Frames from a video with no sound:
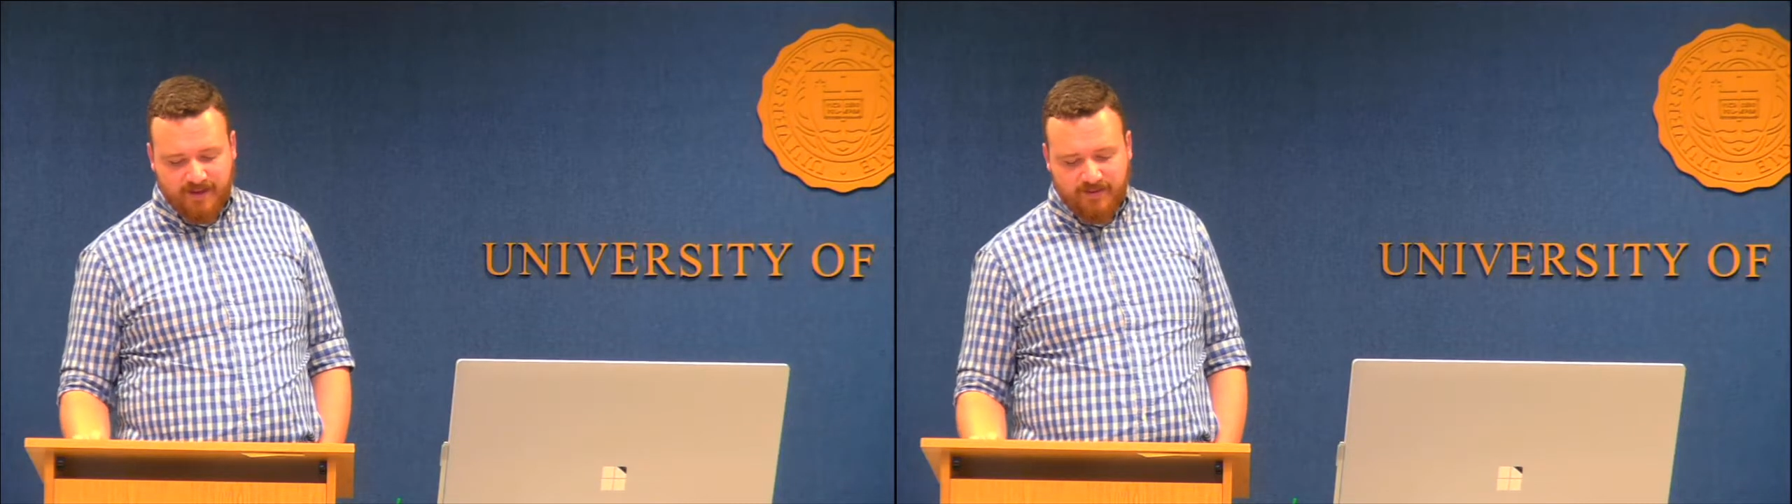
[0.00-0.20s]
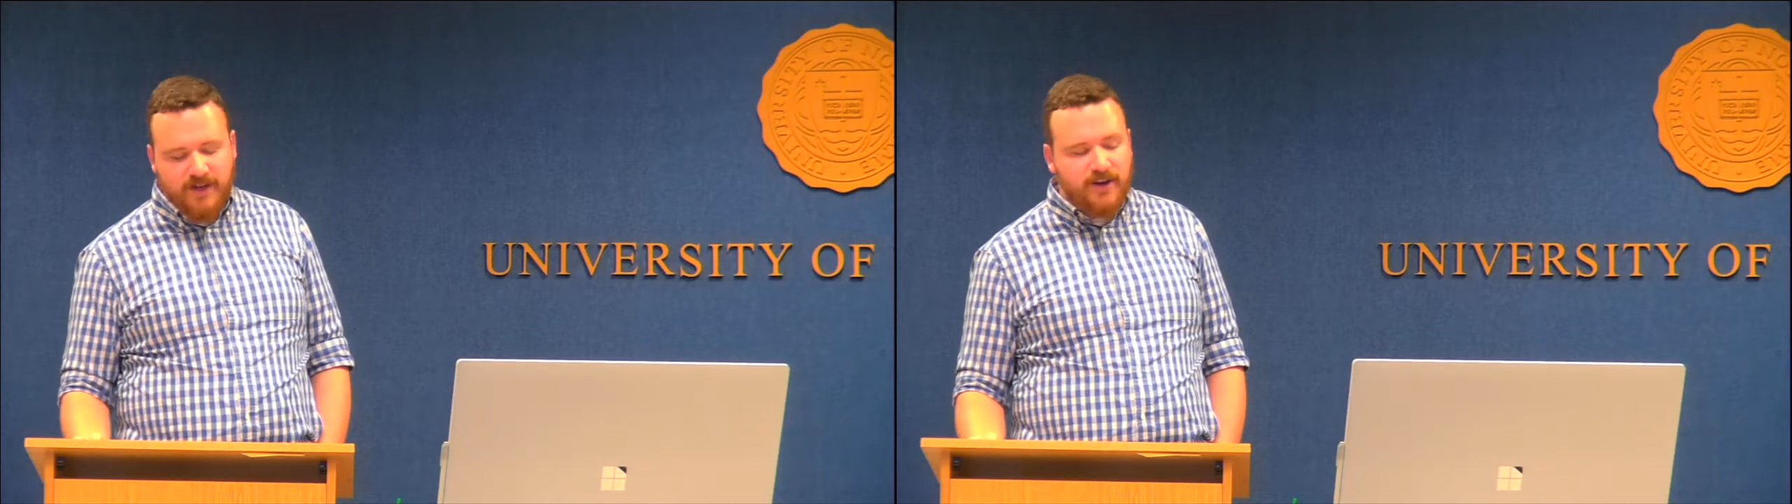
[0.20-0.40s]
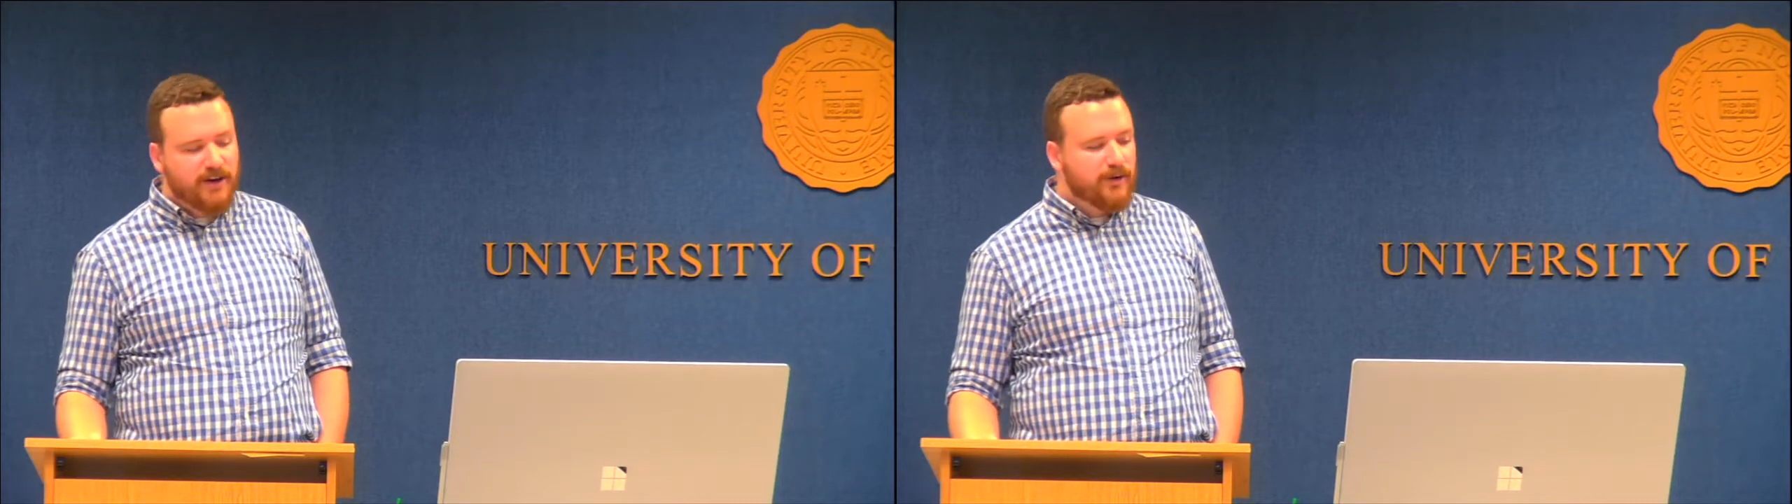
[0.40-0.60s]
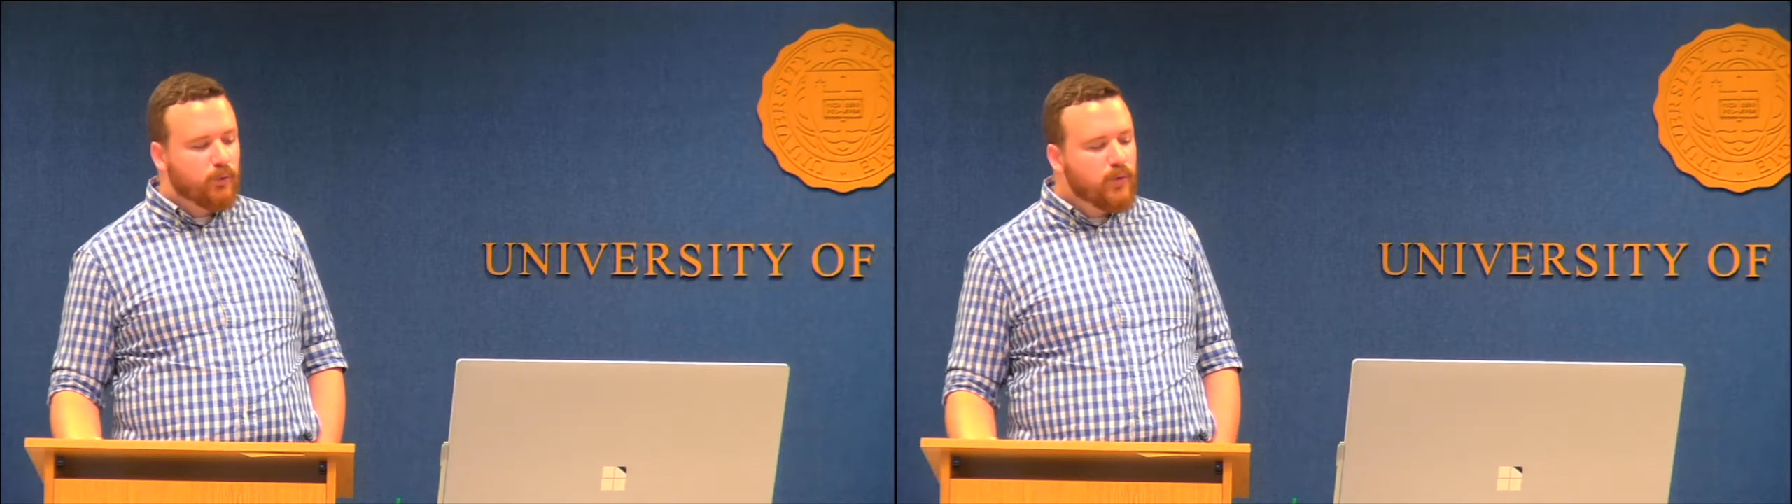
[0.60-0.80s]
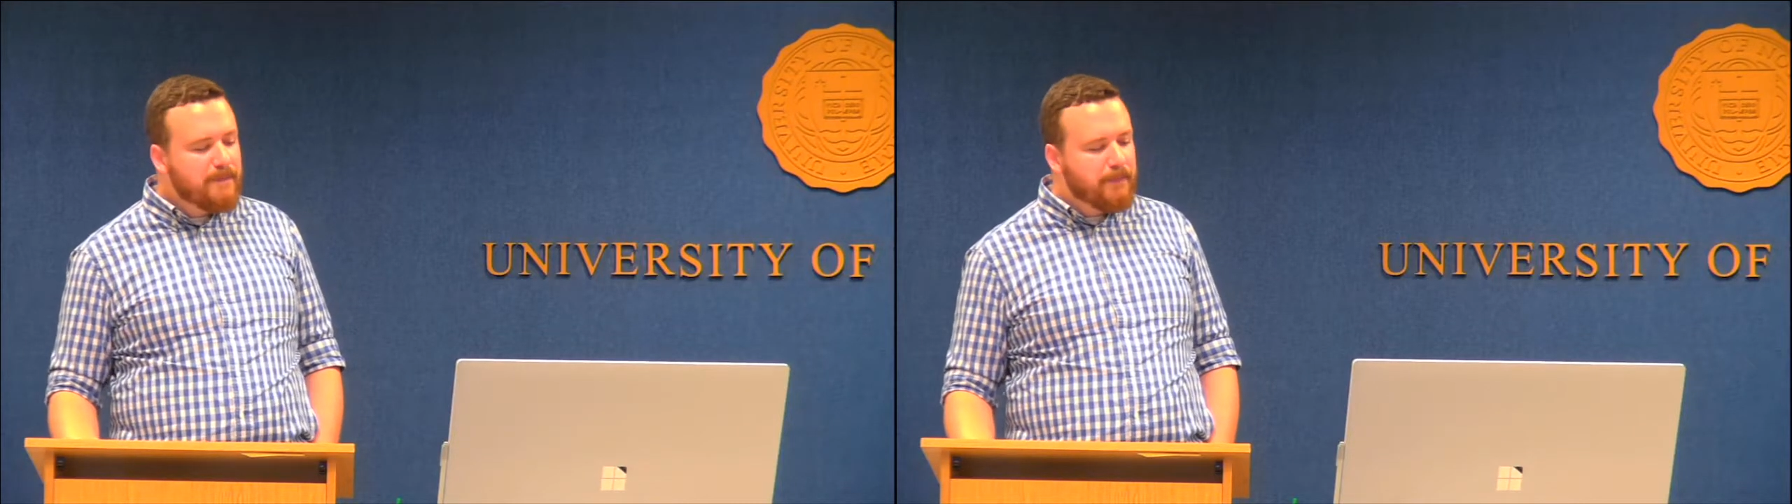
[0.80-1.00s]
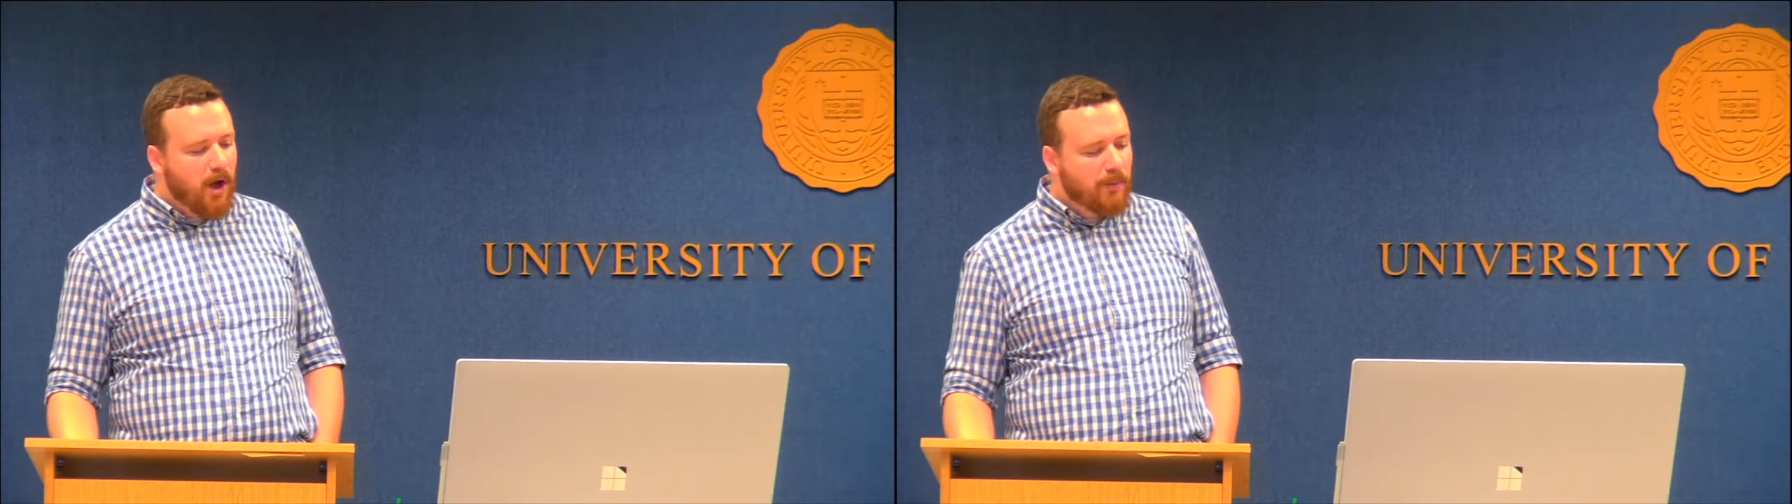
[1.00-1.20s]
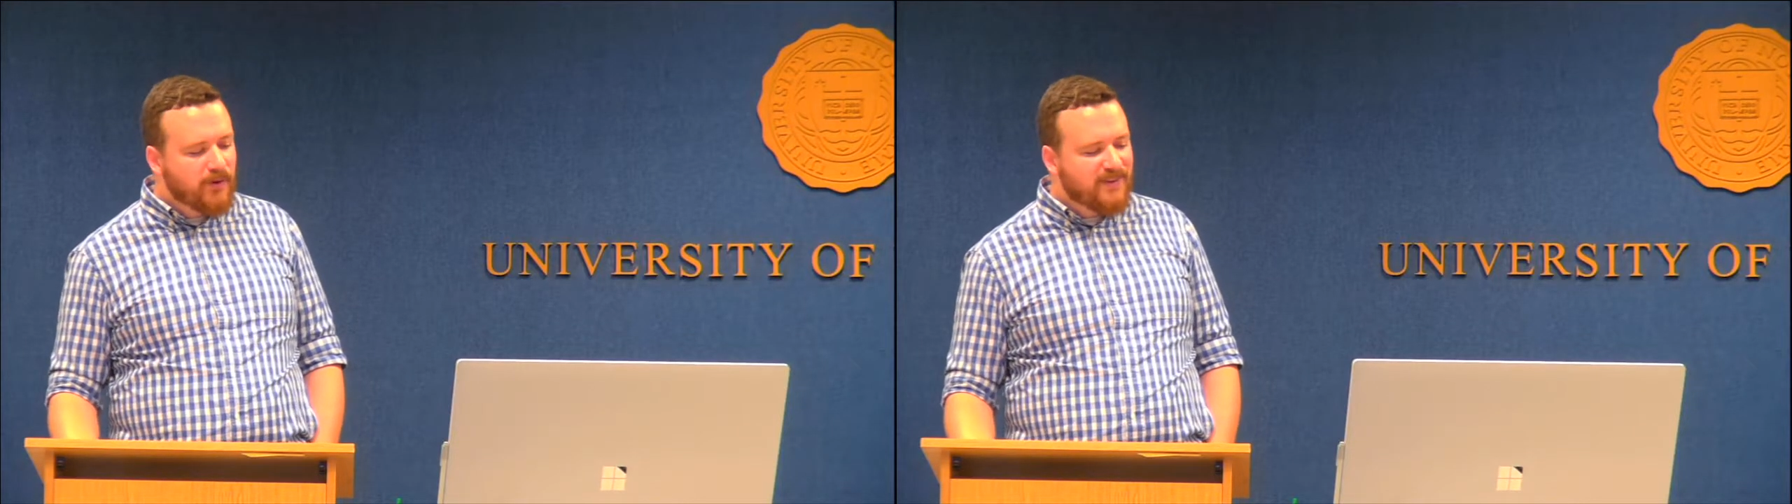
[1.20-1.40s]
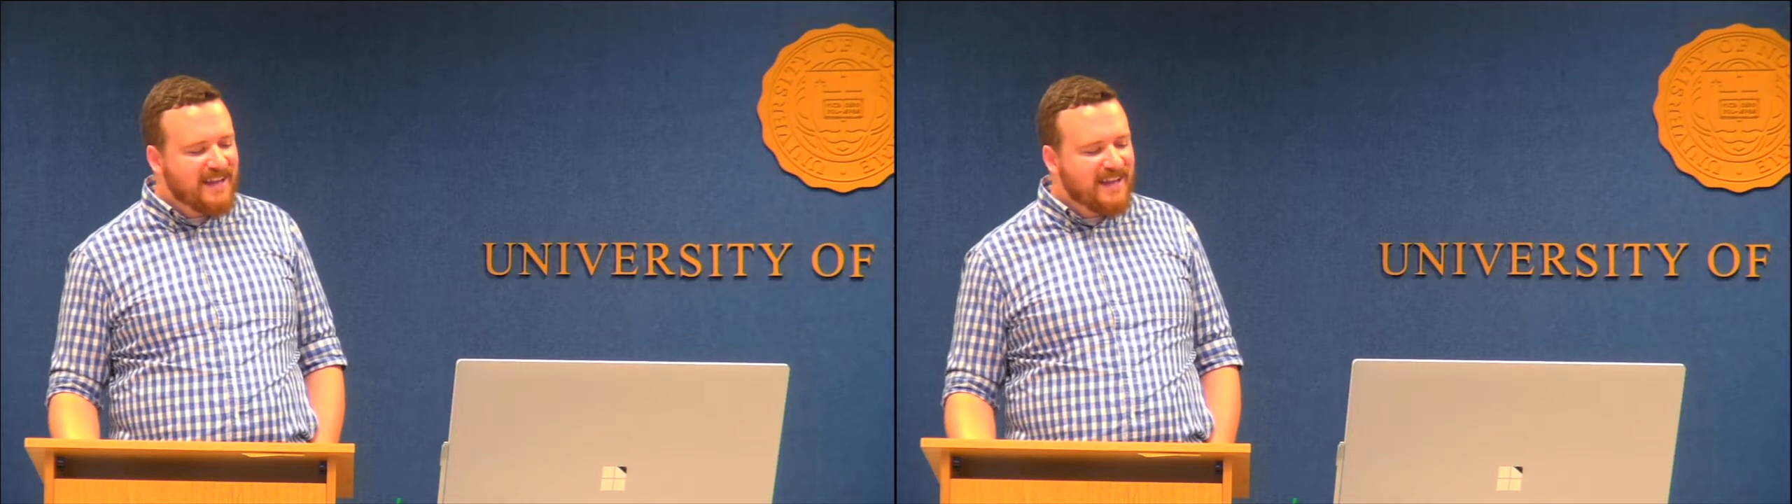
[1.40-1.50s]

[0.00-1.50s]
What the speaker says: then you're going to reap almost